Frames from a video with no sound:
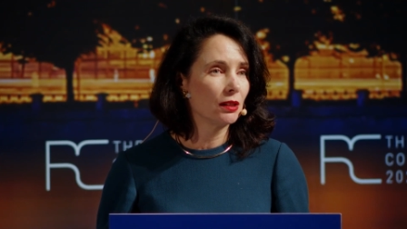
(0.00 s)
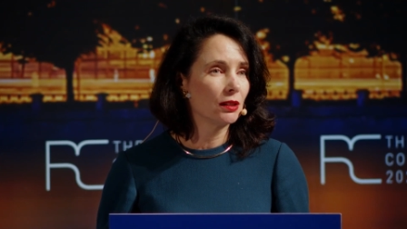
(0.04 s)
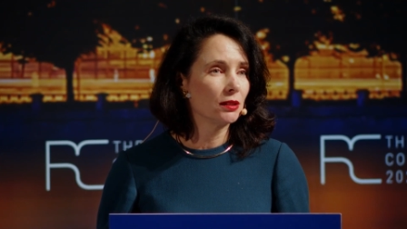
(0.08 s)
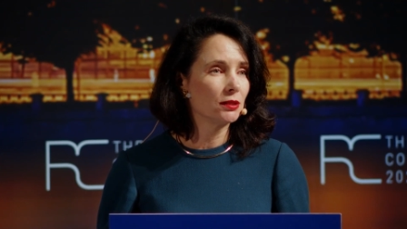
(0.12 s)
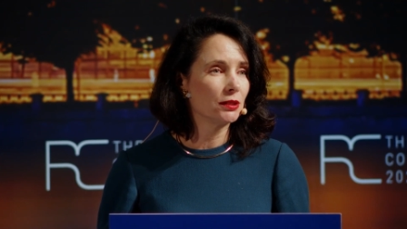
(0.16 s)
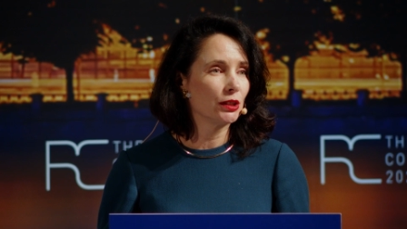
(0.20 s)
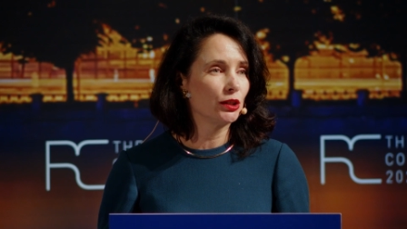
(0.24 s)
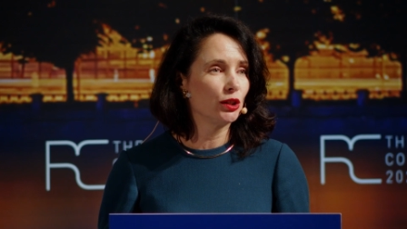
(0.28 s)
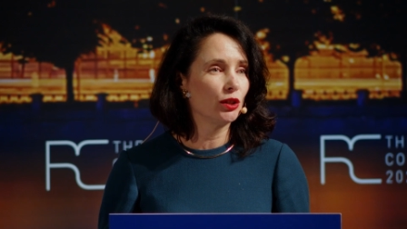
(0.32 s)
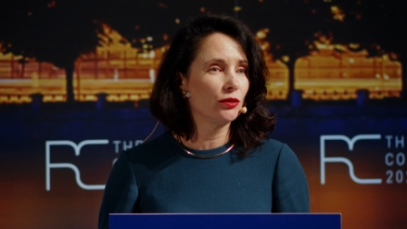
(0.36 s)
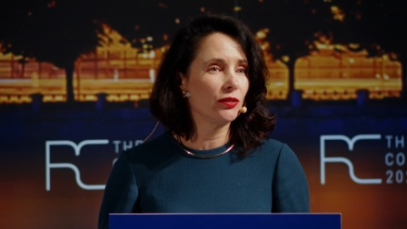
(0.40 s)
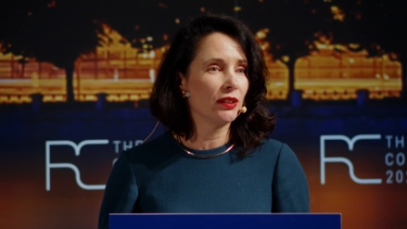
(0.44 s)

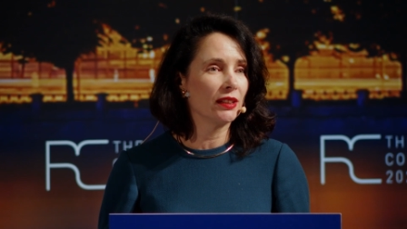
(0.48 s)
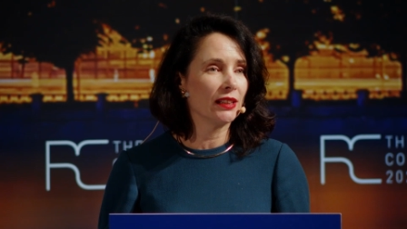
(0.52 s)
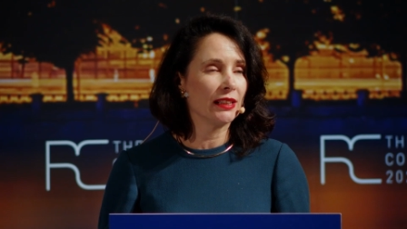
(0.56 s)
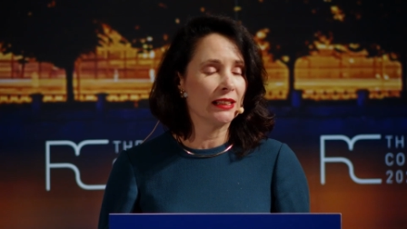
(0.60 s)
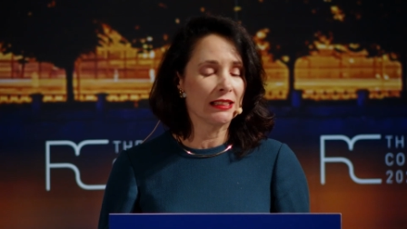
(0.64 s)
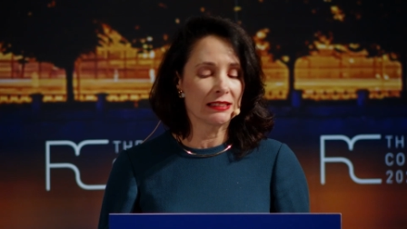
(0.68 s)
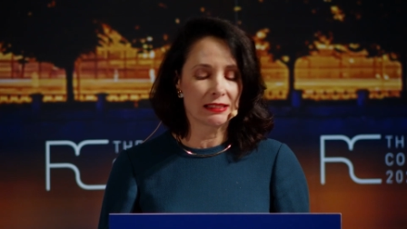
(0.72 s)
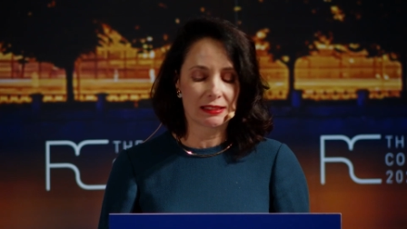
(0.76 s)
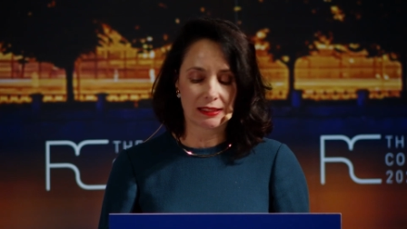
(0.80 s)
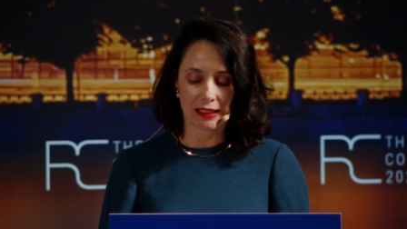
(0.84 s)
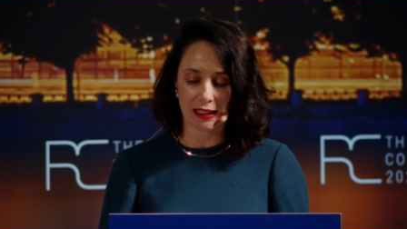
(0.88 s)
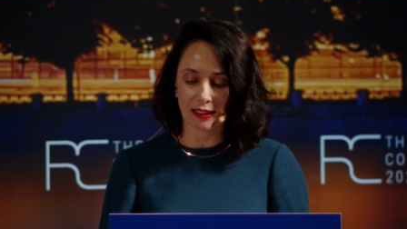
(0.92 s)
that you will
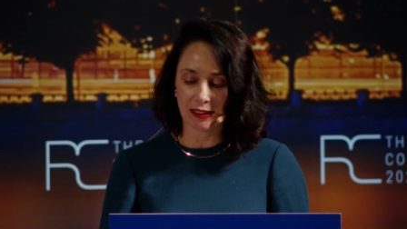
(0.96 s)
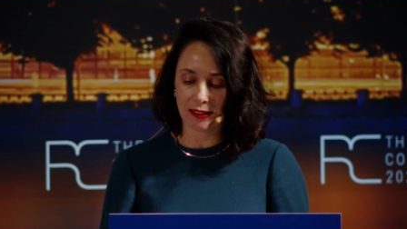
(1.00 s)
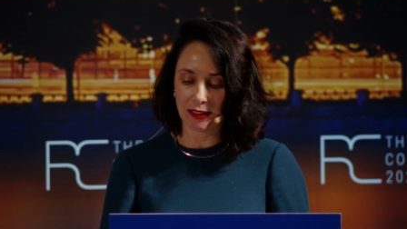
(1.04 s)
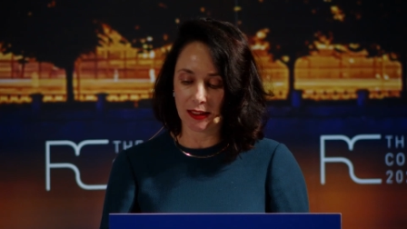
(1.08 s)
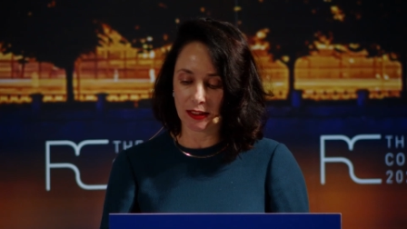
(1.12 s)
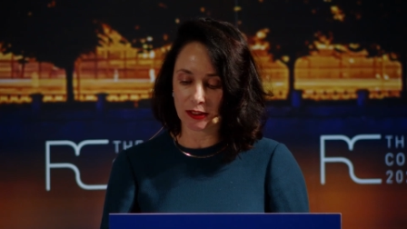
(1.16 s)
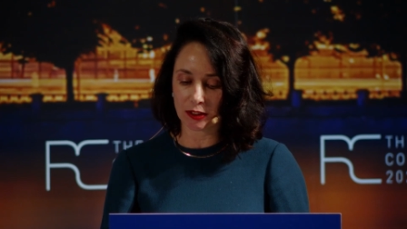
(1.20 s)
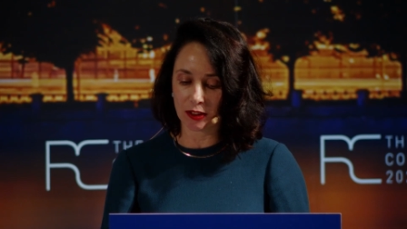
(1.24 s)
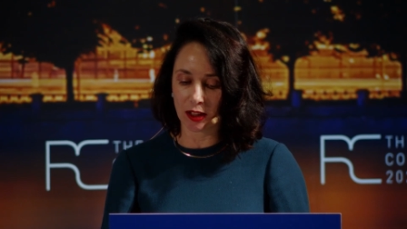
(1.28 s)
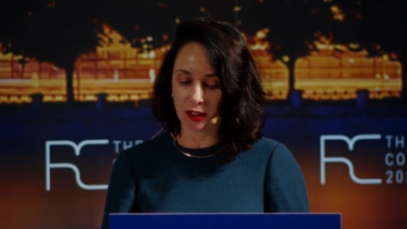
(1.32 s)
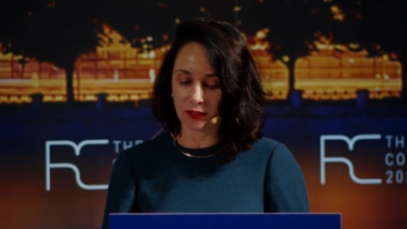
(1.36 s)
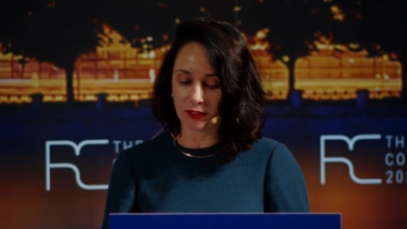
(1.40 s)
extend
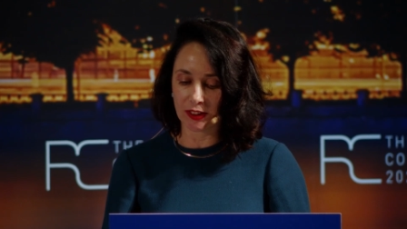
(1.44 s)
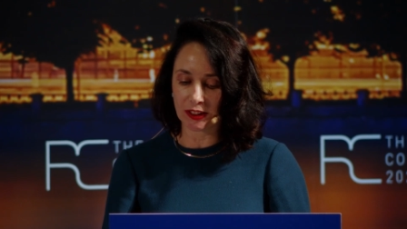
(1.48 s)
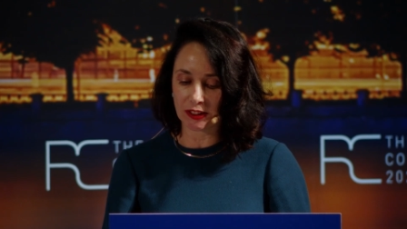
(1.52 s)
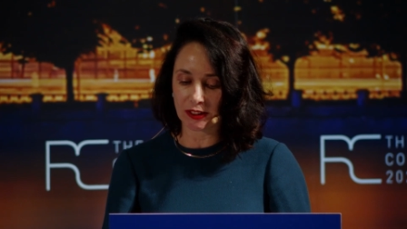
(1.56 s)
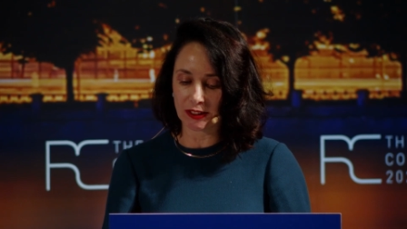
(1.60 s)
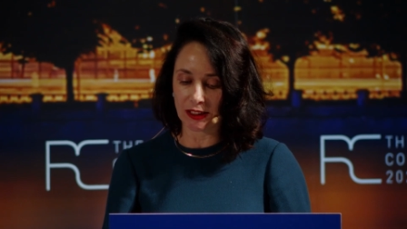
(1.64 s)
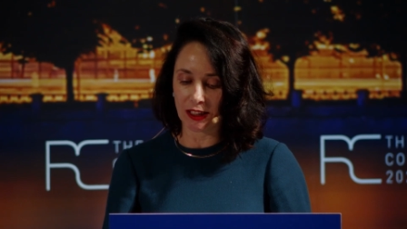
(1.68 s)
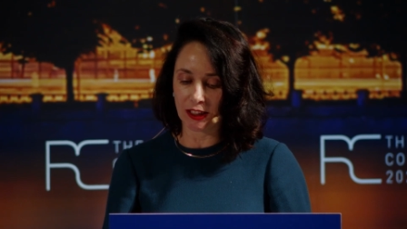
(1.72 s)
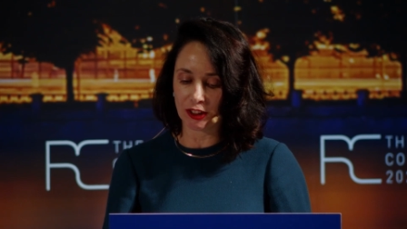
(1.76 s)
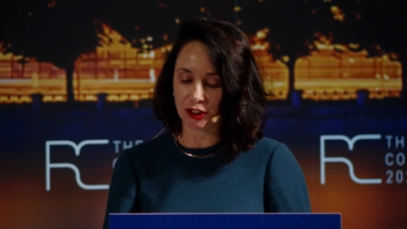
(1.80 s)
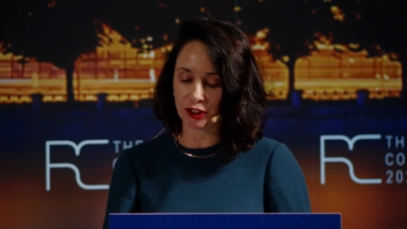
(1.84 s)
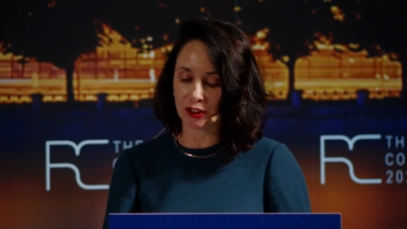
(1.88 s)
these
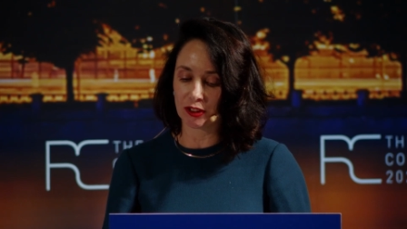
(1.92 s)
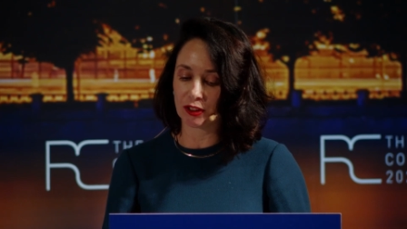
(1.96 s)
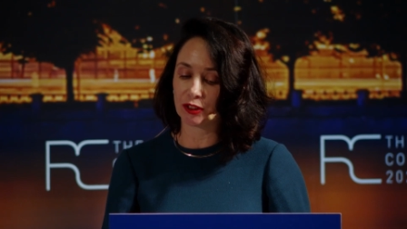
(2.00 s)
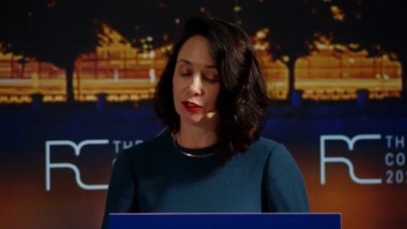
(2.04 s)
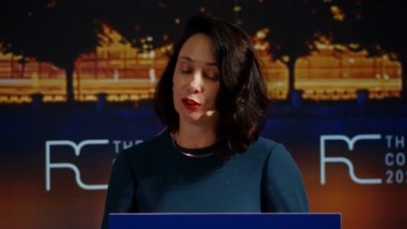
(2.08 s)
conversations